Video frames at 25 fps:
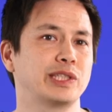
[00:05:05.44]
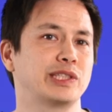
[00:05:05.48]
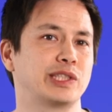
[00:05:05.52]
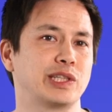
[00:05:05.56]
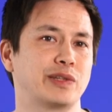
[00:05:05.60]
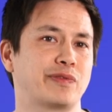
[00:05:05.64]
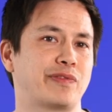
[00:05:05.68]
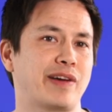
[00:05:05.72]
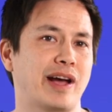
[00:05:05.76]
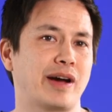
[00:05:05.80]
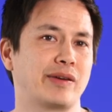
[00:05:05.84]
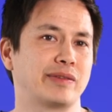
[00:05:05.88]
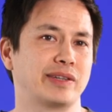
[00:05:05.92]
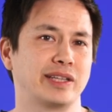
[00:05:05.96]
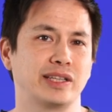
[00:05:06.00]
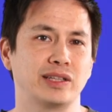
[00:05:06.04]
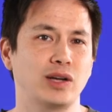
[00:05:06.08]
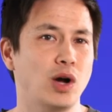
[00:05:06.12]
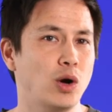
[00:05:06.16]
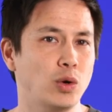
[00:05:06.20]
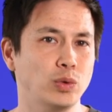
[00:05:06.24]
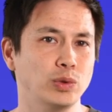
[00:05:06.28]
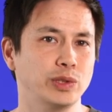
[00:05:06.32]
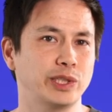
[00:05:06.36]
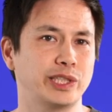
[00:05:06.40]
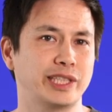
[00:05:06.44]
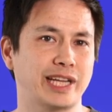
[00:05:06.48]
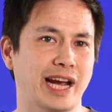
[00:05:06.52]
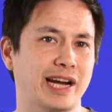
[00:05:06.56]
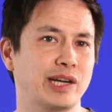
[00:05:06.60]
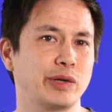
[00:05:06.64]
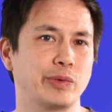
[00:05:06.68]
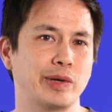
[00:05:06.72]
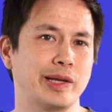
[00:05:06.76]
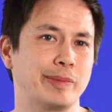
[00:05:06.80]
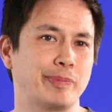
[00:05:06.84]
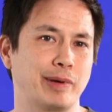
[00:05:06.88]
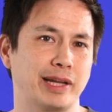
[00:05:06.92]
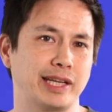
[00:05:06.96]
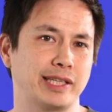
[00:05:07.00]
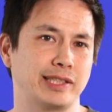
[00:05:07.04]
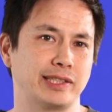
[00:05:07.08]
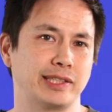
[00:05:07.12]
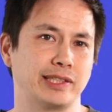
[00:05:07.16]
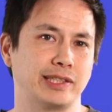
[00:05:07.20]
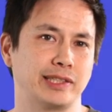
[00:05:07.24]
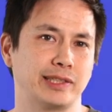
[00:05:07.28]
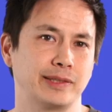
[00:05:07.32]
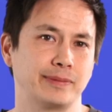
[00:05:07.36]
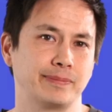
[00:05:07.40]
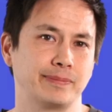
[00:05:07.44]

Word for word: just found in cold, shadowy places.